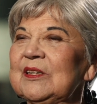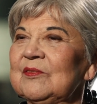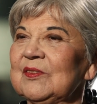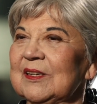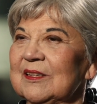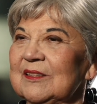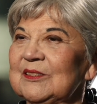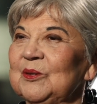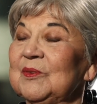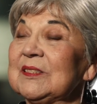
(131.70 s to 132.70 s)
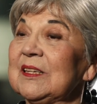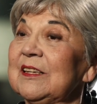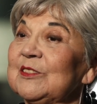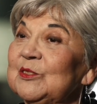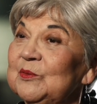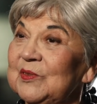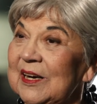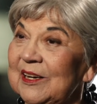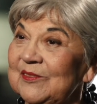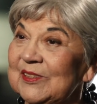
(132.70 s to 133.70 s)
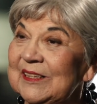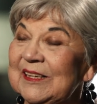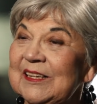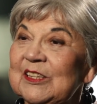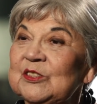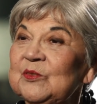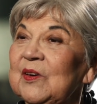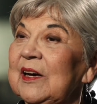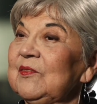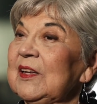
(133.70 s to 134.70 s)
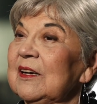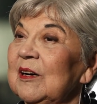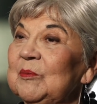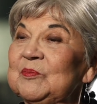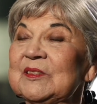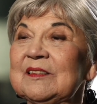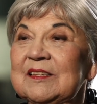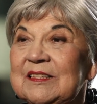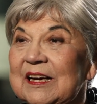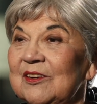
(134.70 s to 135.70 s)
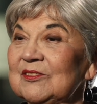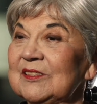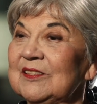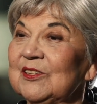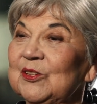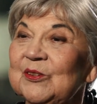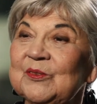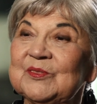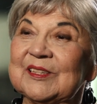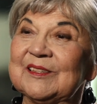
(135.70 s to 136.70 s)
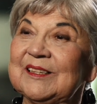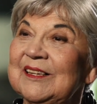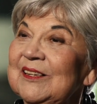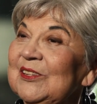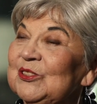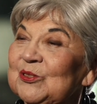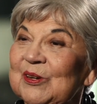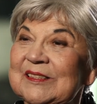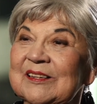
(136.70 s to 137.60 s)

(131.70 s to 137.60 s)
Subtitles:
of La Raza was that it survived. It survived the ups and the downs and the curves and the straight